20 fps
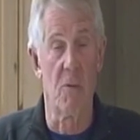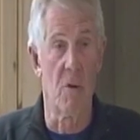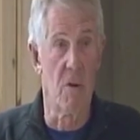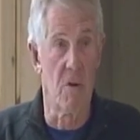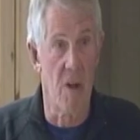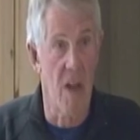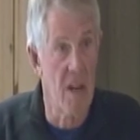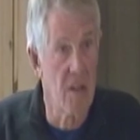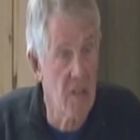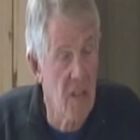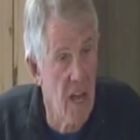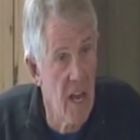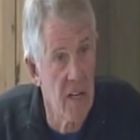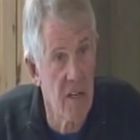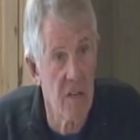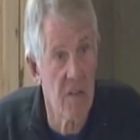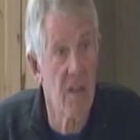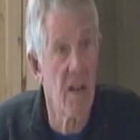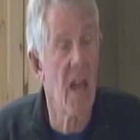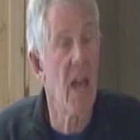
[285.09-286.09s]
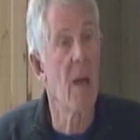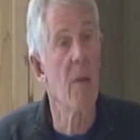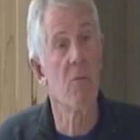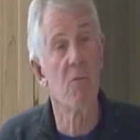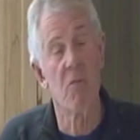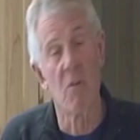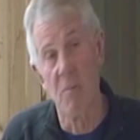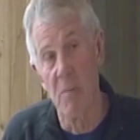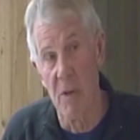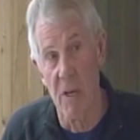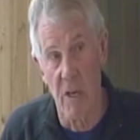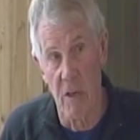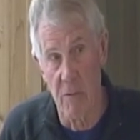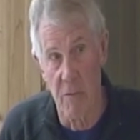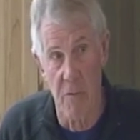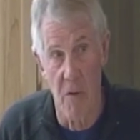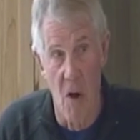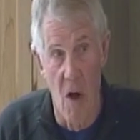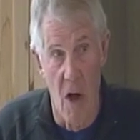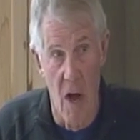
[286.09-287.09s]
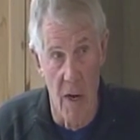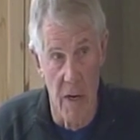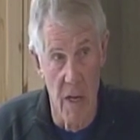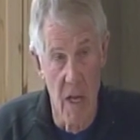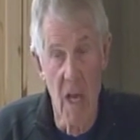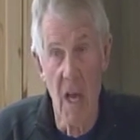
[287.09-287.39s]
when Grand Canyon dams were being fought,